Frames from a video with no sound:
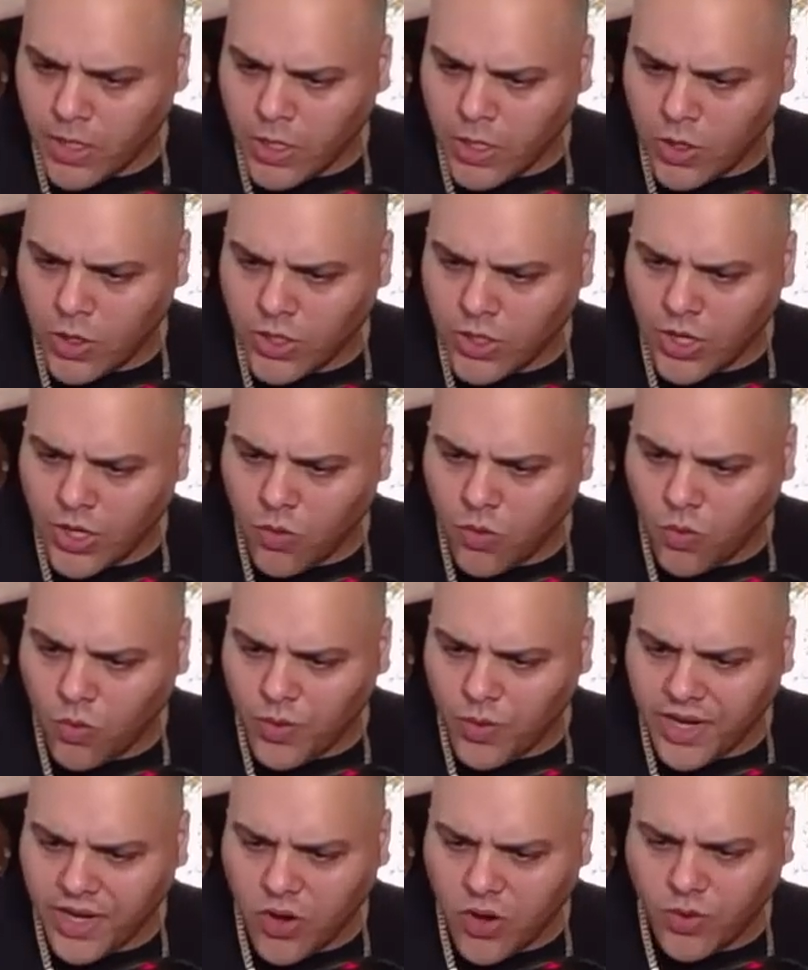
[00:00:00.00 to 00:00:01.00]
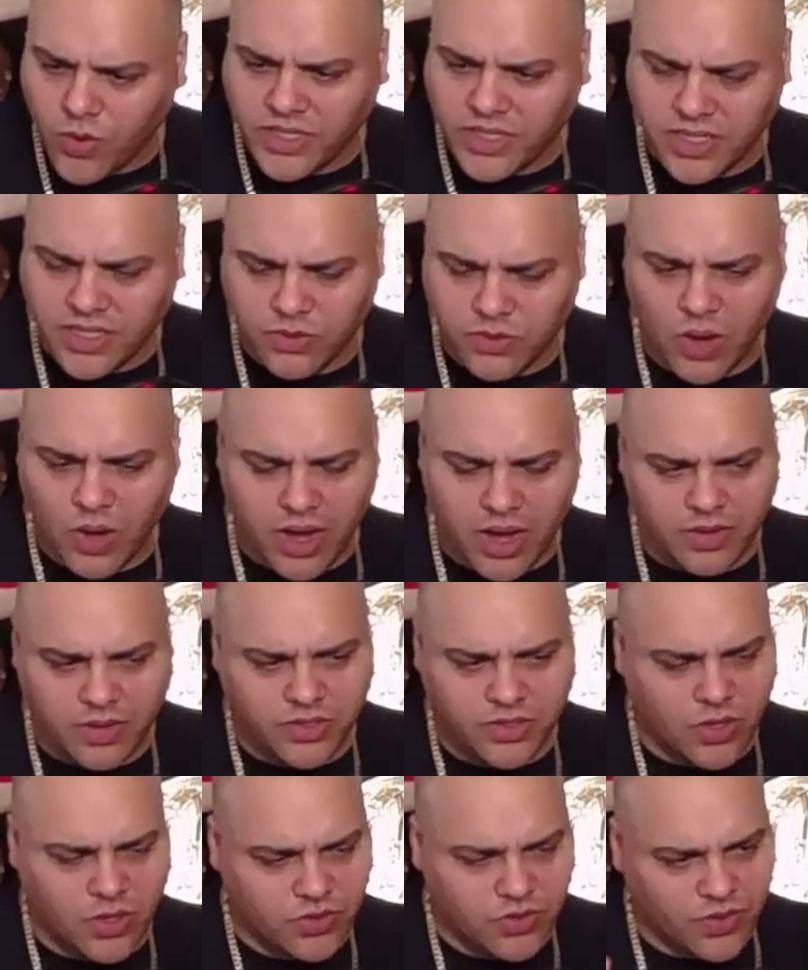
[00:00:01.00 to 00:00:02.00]
you know, we go into this. Uh,
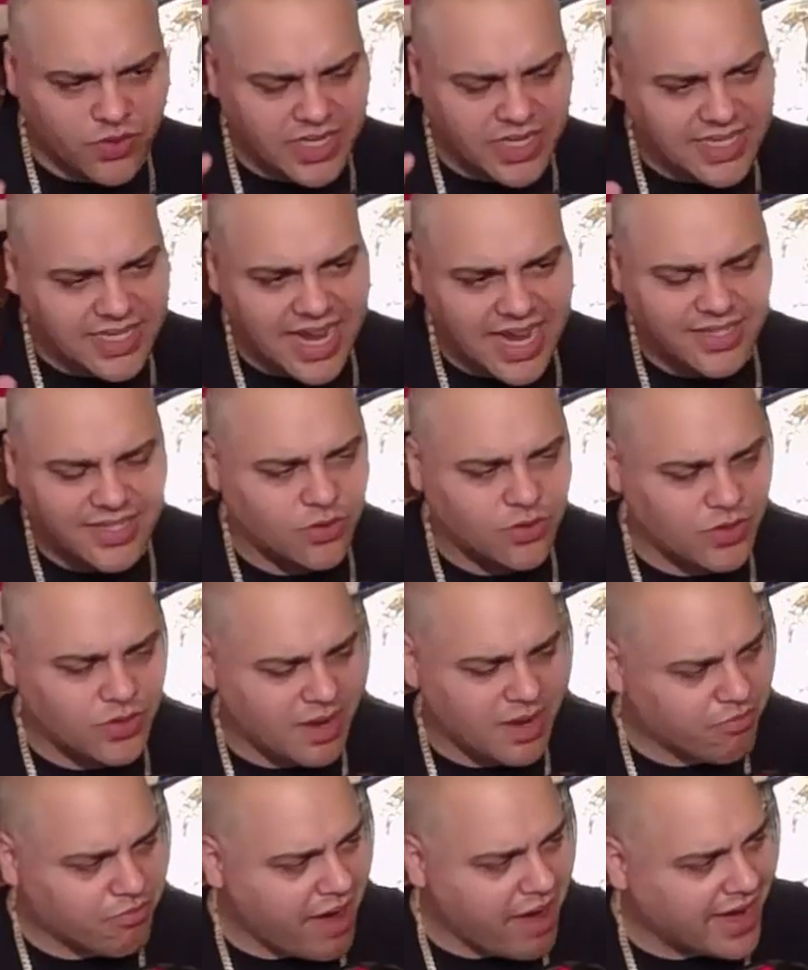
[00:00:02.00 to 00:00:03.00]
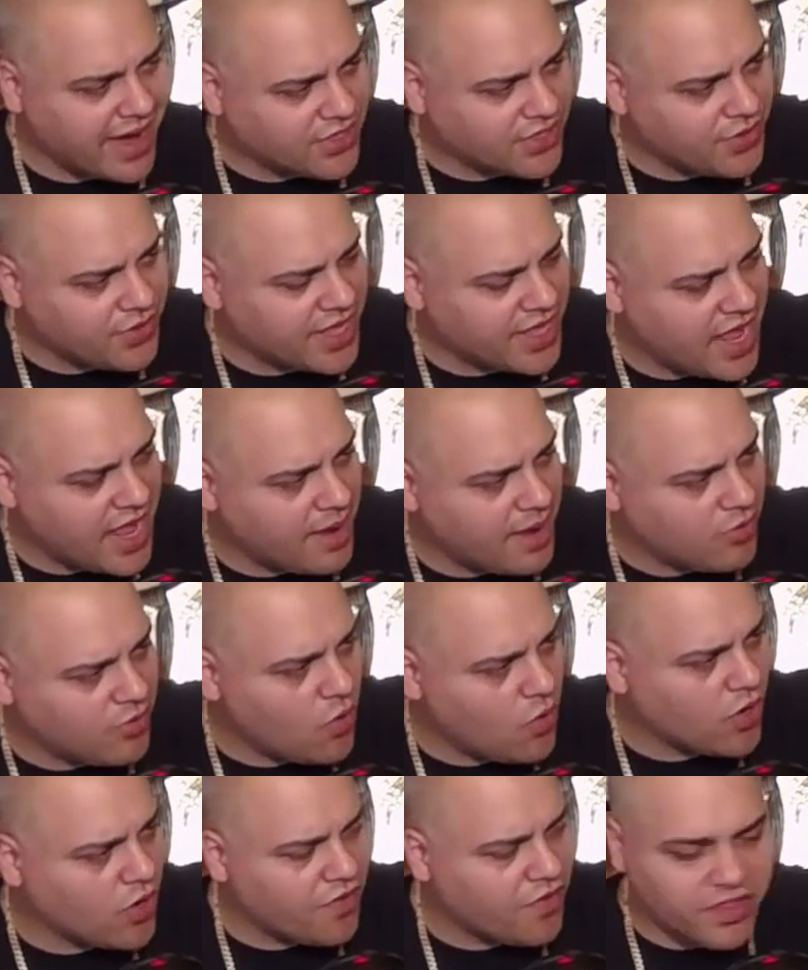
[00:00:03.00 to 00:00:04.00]
so, so these guys, so you got Braxton and Cam
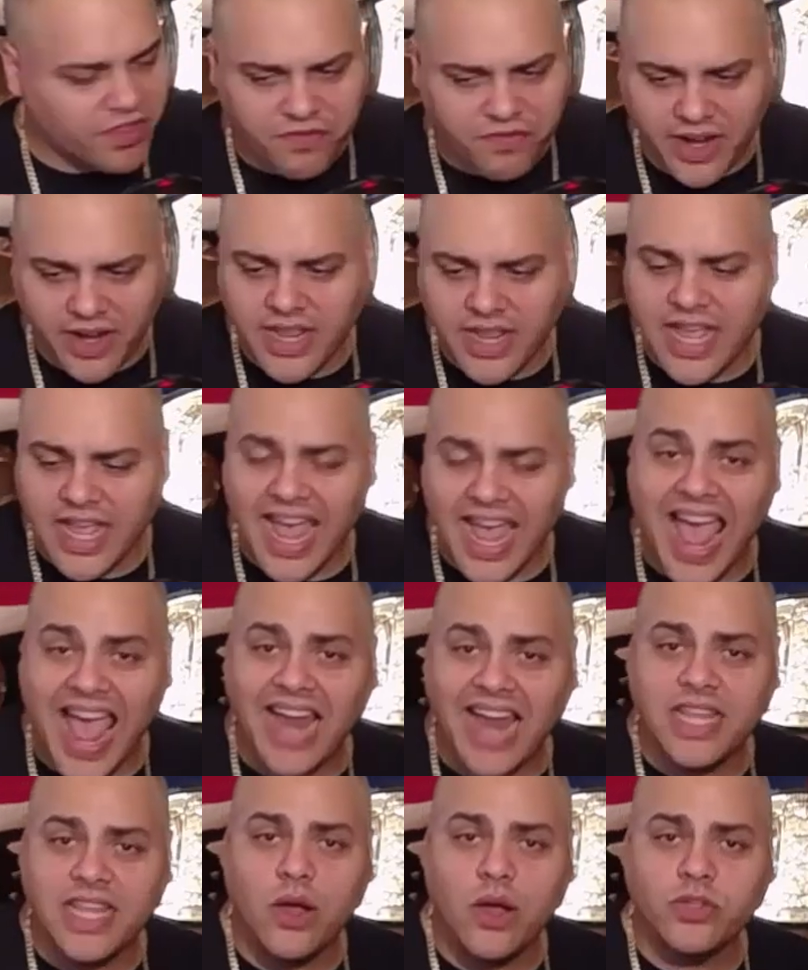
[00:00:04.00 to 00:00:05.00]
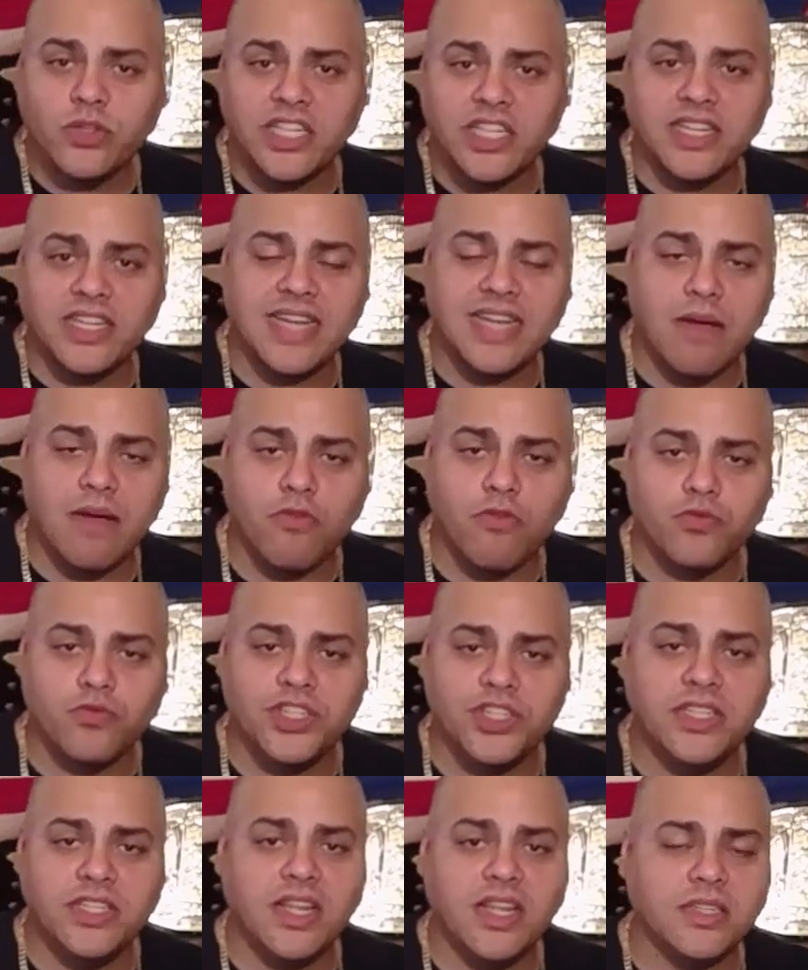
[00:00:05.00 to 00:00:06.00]
going off in the fight. Allie goes to the top rope.
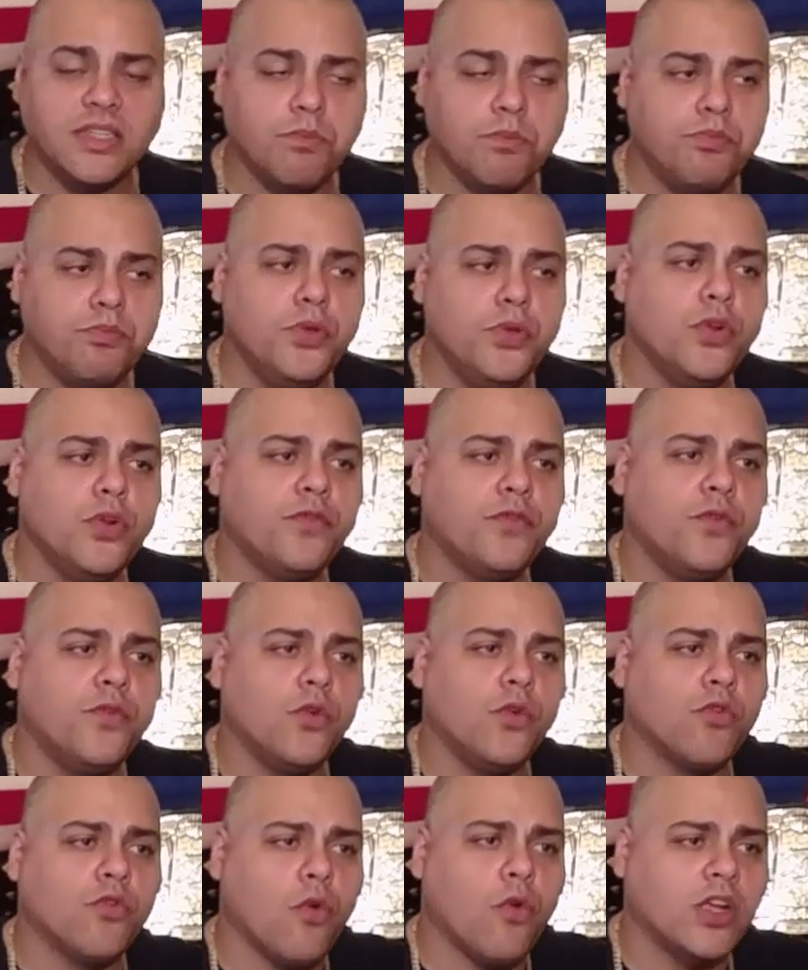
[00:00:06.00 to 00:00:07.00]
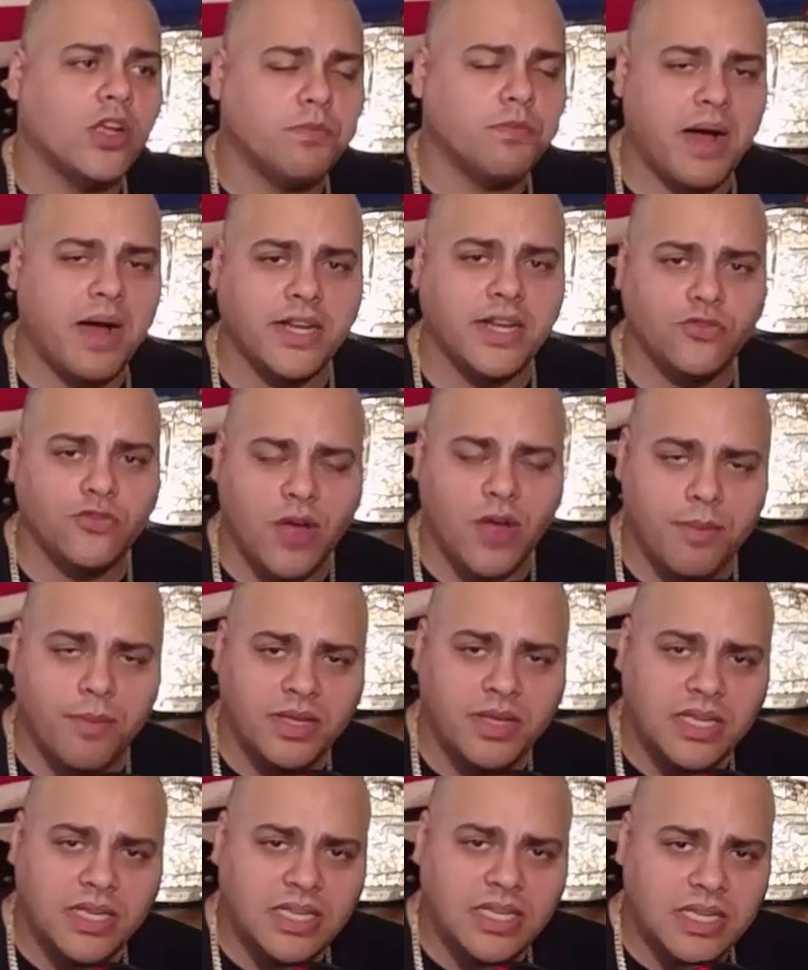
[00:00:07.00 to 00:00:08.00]
She does a beautiful cross body drop.
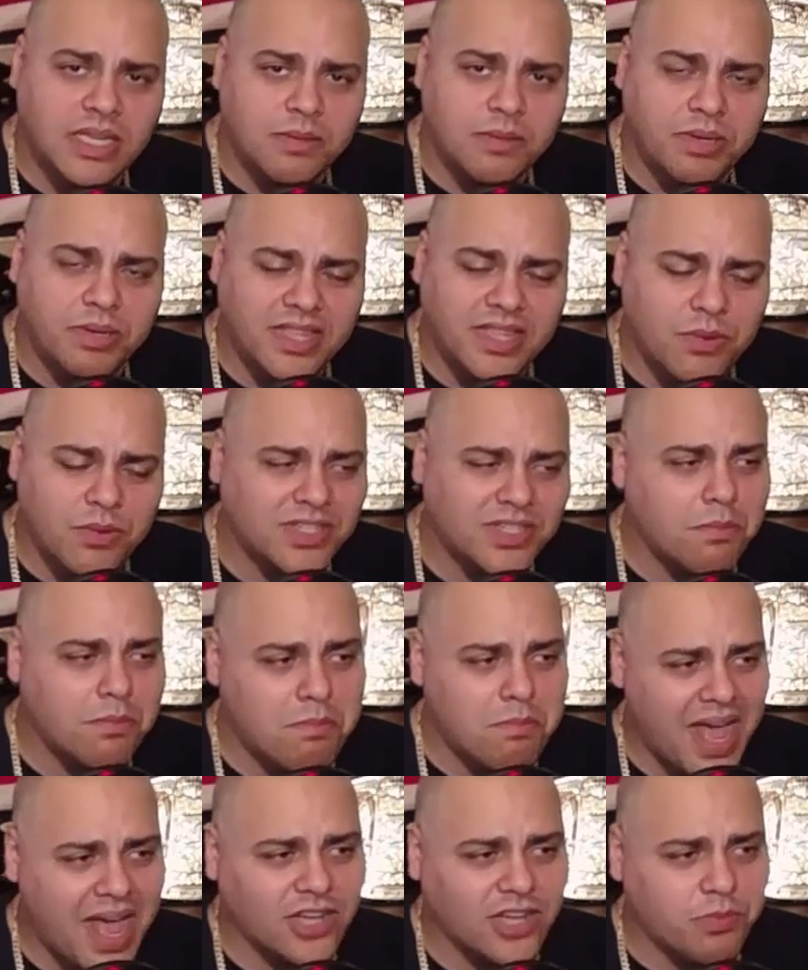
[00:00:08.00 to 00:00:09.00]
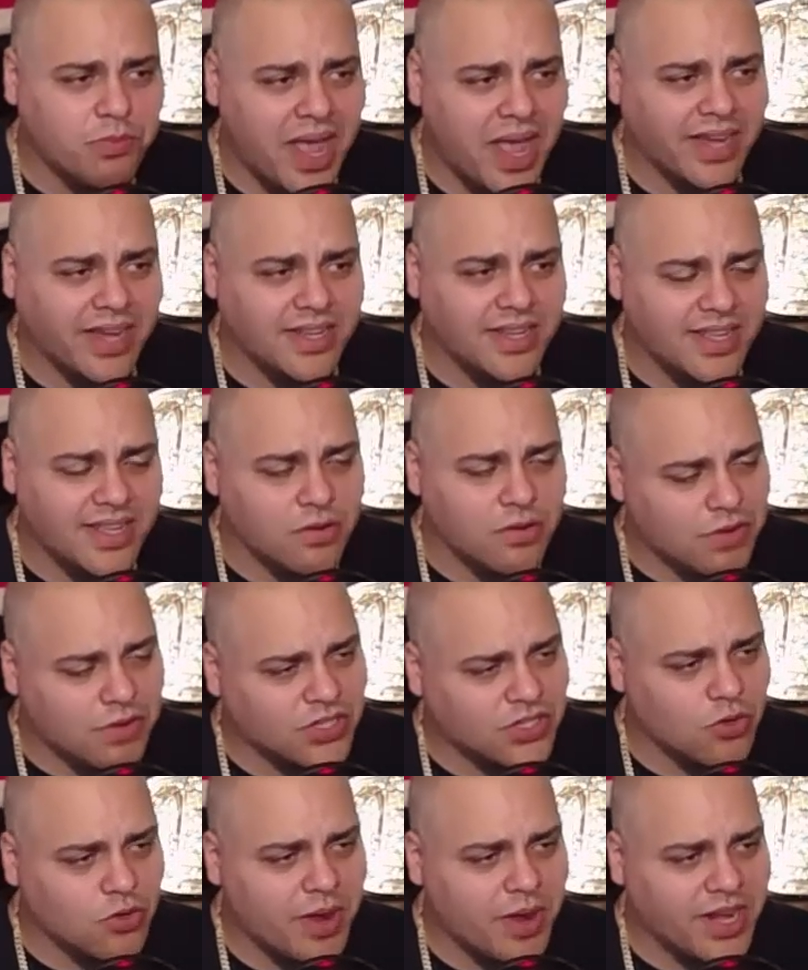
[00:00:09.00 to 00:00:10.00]
But there was a match back in the day,
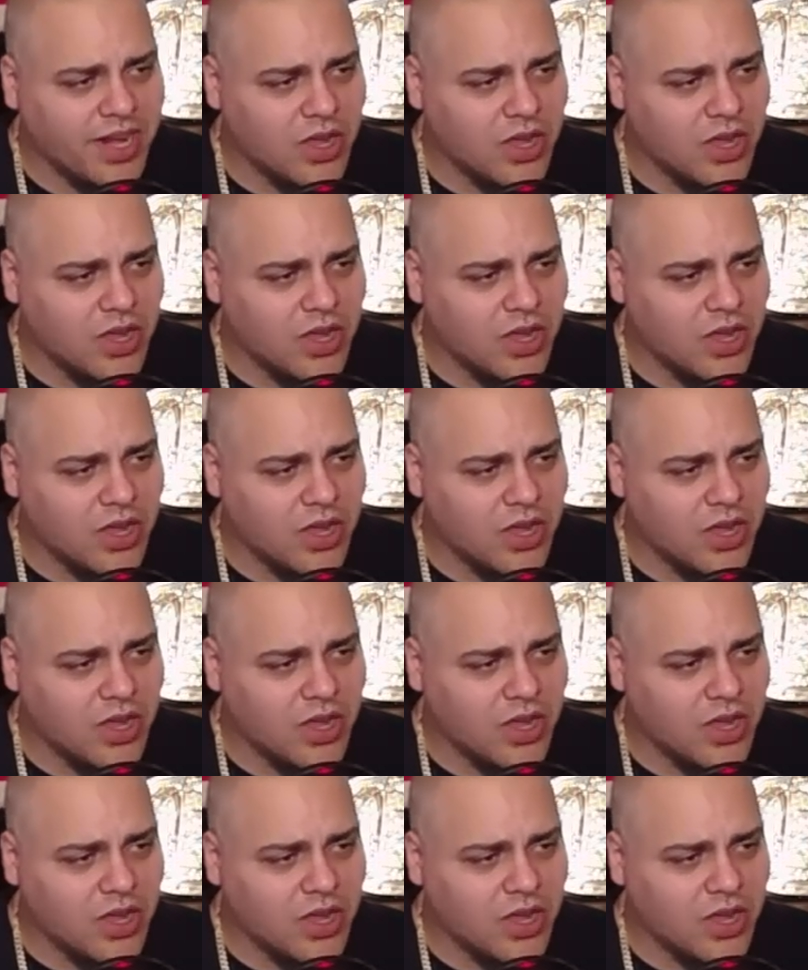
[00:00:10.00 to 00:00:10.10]
WrestleMania